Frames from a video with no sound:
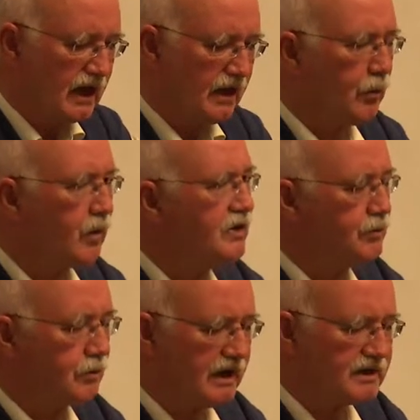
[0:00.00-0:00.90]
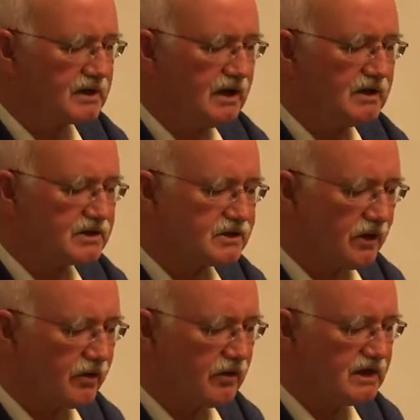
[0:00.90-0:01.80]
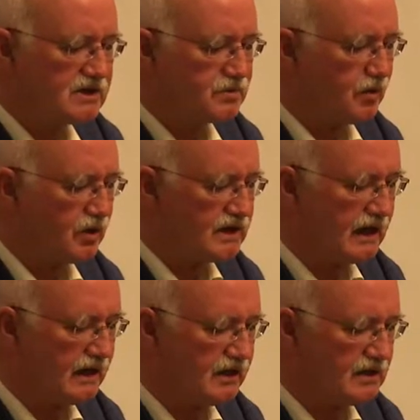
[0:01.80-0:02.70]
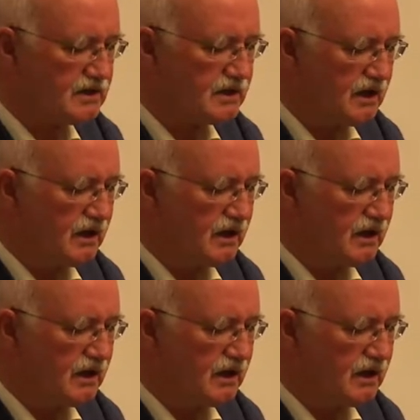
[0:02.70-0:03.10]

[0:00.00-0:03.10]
and what wet southerlies portend